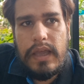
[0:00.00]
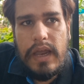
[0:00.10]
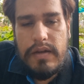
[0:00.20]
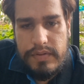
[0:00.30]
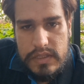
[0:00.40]

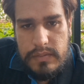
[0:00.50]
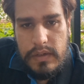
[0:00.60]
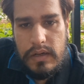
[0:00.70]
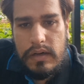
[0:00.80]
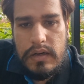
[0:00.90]
and
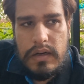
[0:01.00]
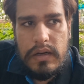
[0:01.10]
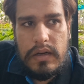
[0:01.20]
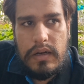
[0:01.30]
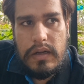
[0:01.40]
feasible
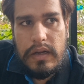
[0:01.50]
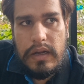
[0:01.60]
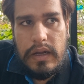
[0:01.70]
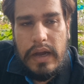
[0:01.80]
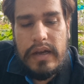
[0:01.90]

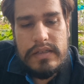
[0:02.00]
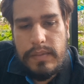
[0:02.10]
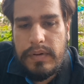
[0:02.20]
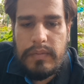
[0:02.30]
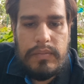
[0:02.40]
and
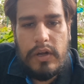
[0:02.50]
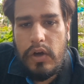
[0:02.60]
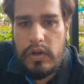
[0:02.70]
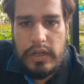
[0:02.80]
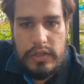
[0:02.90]
acceptable by
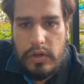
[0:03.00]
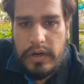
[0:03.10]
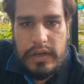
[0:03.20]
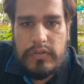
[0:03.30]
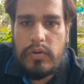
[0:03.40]
all the
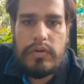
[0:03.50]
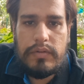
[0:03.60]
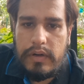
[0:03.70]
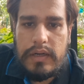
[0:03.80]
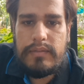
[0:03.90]
authorities throughout
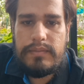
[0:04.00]
the world.